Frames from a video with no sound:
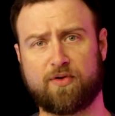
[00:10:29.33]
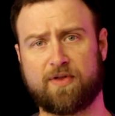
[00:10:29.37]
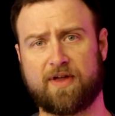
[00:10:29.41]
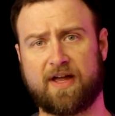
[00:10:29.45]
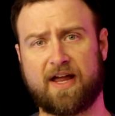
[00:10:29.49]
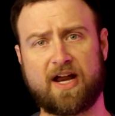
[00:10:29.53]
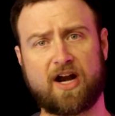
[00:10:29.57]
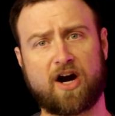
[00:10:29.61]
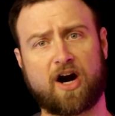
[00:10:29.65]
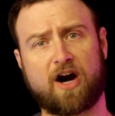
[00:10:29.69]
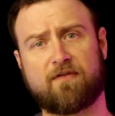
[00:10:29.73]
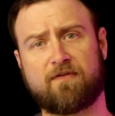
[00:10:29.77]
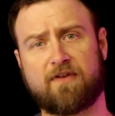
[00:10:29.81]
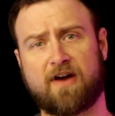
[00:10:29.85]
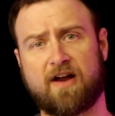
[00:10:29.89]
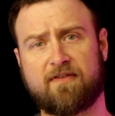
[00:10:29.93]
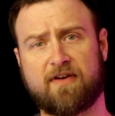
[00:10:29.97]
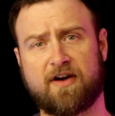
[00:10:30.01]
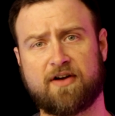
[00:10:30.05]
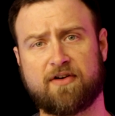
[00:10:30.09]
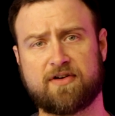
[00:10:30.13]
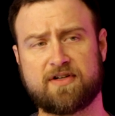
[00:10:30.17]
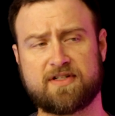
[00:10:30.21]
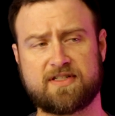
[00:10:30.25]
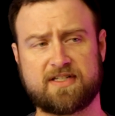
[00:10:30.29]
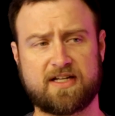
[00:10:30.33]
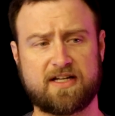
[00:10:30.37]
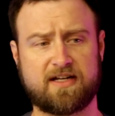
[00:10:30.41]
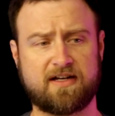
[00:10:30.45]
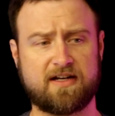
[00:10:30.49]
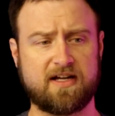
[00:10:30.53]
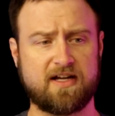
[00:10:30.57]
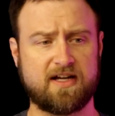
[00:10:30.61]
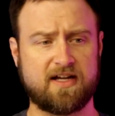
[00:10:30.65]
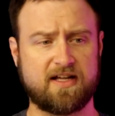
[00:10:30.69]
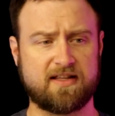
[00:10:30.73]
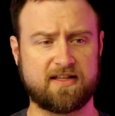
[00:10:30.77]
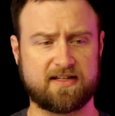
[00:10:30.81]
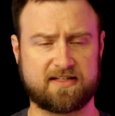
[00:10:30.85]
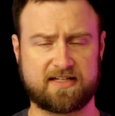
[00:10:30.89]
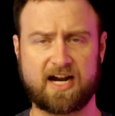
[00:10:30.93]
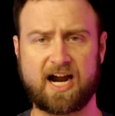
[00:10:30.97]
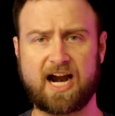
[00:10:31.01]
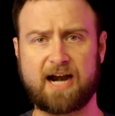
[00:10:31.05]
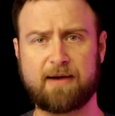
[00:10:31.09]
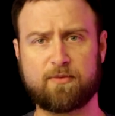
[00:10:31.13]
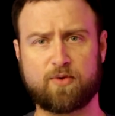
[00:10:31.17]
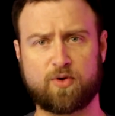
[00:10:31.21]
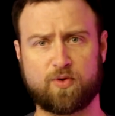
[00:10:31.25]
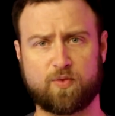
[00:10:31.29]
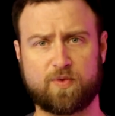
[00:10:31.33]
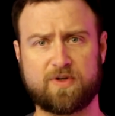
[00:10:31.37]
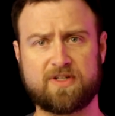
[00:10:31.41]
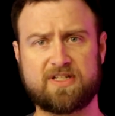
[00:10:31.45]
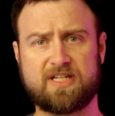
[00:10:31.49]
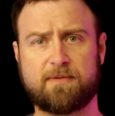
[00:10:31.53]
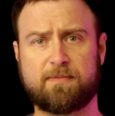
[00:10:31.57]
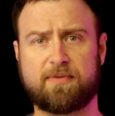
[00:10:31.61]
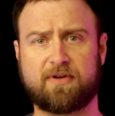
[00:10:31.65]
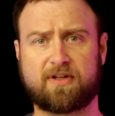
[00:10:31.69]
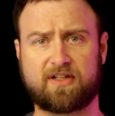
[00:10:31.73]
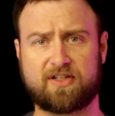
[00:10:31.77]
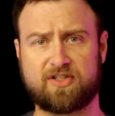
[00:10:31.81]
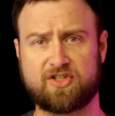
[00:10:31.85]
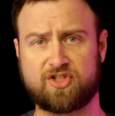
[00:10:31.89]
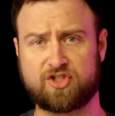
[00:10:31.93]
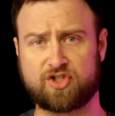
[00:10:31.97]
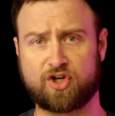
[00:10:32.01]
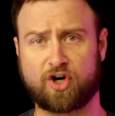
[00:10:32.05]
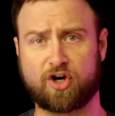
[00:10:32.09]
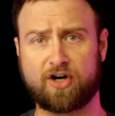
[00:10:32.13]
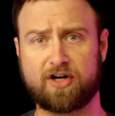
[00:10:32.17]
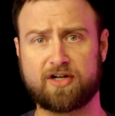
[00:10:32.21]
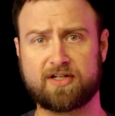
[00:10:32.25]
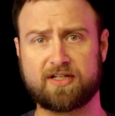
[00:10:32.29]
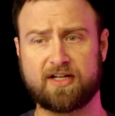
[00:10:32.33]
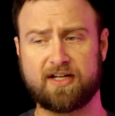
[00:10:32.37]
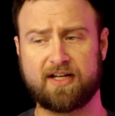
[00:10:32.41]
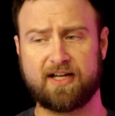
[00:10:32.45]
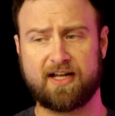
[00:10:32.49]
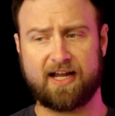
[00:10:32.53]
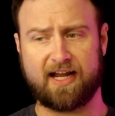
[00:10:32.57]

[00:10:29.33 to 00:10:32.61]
the AR 500s in, the timer would typically start,